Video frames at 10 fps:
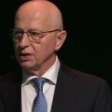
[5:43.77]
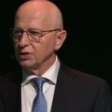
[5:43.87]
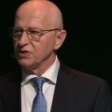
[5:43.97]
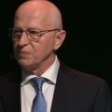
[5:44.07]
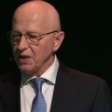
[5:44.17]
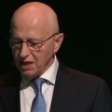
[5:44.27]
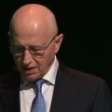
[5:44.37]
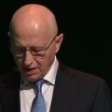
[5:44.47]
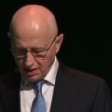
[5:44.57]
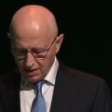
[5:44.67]
to
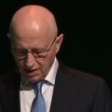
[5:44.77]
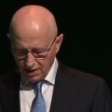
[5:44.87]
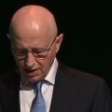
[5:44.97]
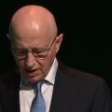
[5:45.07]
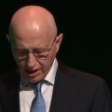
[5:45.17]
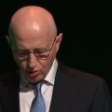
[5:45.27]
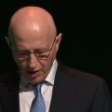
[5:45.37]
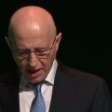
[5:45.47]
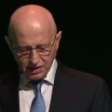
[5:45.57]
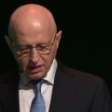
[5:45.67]
speak, and to
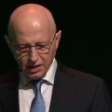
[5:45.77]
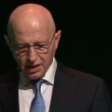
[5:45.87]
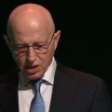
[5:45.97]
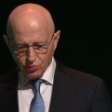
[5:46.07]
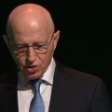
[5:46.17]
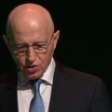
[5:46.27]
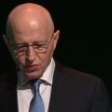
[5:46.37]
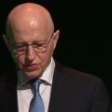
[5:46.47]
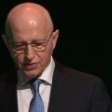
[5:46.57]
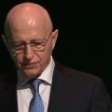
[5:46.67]
act as we choose.